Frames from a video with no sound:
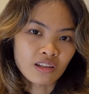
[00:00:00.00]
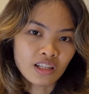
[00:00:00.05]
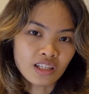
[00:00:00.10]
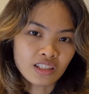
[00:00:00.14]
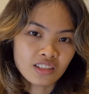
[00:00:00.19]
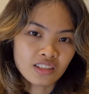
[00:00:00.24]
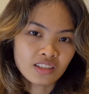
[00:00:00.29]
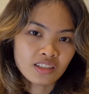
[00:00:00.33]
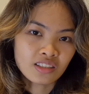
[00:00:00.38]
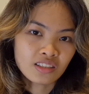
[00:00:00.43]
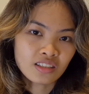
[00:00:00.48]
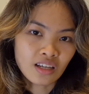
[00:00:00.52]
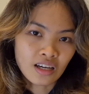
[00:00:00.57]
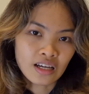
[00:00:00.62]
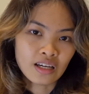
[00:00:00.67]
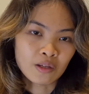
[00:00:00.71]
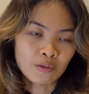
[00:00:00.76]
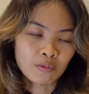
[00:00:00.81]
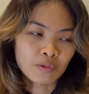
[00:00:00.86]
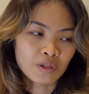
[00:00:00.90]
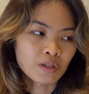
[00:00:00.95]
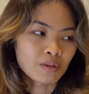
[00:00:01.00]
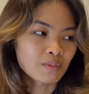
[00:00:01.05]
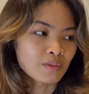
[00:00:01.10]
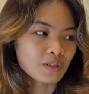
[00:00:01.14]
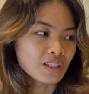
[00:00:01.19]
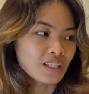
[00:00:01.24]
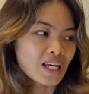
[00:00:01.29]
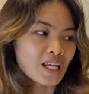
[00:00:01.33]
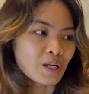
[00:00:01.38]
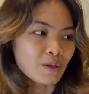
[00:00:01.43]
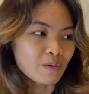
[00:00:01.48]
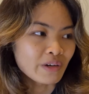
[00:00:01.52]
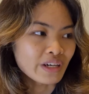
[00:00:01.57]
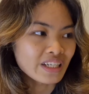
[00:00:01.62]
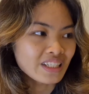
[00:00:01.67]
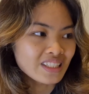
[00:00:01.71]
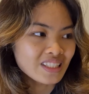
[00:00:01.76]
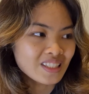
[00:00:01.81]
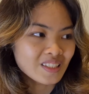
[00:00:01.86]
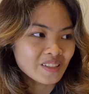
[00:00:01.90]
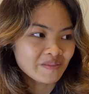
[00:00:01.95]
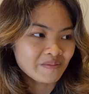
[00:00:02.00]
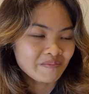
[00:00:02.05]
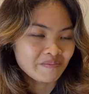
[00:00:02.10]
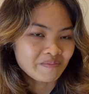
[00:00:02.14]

That's kind of weird, but anyways.